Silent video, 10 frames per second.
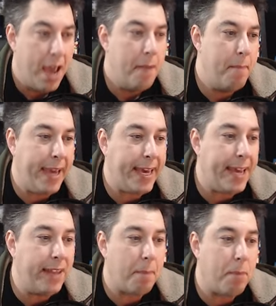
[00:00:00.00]
Making
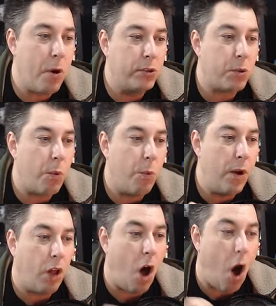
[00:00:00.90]
that post
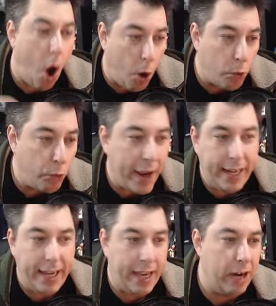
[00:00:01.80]
will
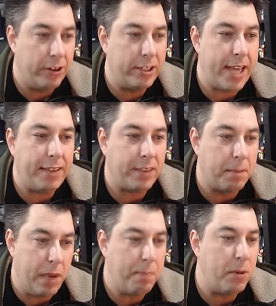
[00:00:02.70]
already irritate the
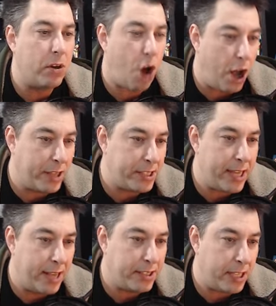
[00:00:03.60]
people causing
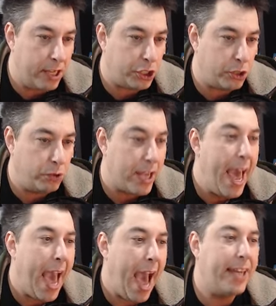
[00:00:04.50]
us issues,
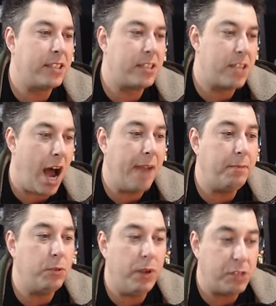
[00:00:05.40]
and it's time
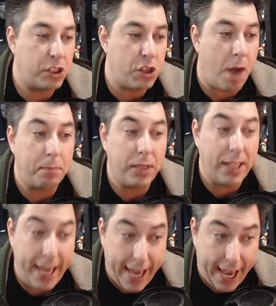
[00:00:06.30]
we've stopped
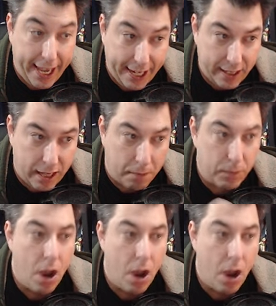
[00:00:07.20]
placating them.